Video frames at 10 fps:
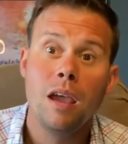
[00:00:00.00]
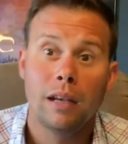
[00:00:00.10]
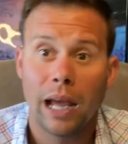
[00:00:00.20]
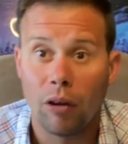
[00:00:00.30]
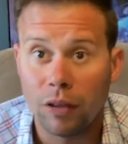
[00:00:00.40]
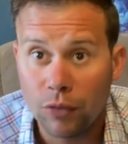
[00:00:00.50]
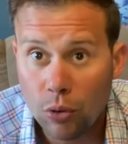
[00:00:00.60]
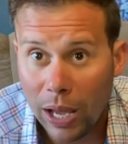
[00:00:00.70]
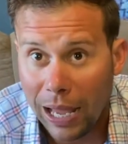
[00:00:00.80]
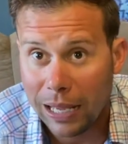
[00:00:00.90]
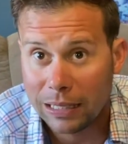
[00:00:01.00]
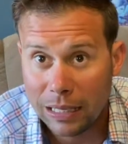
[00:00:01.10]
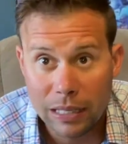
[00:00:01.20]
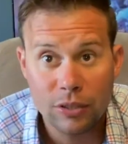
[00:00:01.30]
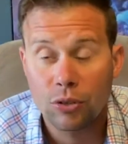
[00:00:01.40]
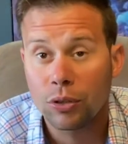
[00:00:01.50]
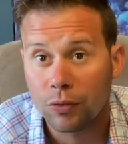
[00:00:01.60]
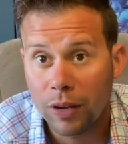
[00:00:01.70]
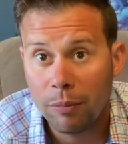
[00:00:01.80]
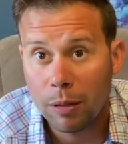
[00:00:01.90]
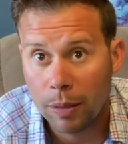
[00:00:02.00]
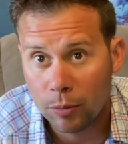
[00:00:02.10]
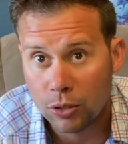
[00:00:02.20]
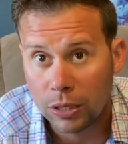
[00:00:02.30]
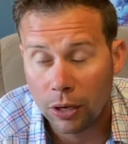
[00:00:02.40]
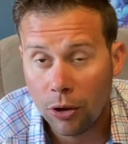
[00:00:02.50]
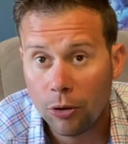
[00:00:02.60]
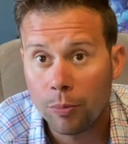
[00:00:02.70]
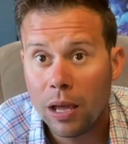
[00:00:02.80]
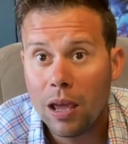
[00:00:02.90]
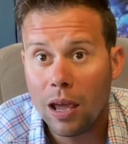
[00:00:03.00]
Now, if you had kids or other family members in the home,